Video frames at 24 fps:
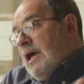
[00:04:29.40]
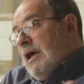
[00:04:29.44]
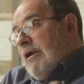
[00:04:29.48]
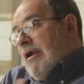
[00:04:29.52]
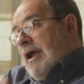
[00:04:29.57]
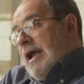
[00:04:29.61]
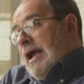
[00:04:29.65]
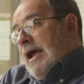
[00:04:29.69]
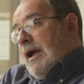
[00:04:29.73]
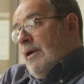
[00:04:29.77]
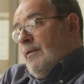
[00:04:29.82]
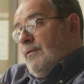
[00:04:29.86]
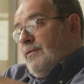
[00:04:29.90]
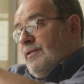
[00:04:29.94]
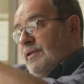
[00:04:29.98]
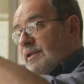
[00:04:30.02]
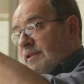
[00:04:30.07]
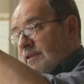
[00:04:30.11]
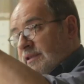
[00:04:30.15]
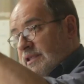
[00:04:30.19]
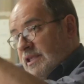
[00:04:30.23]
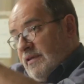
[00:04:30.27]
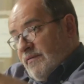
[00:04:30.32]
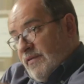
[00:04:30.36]
around
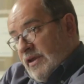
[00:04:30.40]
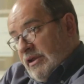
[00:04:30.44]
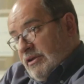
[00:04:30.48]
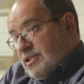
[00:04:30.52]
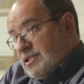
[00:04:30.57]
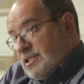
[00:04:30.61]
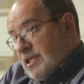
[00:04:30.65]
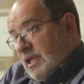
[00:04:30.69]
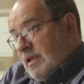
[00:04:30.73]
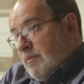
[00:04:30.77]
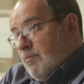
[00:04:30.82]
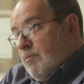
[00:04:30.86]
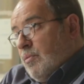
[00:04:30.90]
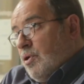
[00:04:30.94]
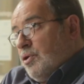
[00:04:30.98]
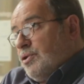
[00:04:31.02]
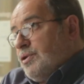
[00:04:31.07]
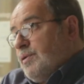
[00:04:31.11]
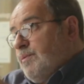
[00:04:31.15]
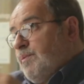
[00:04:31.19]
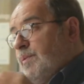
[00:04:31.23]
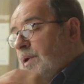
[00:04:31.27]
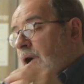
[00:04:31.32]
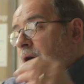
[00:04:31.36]
the very same
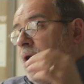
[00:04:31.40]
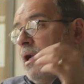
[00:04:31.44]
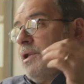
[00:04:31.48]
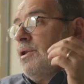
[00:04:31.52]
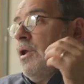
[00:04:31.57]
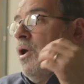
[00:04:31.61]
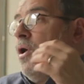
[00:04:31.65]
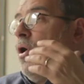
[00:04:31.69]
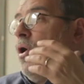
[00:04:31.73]
body part,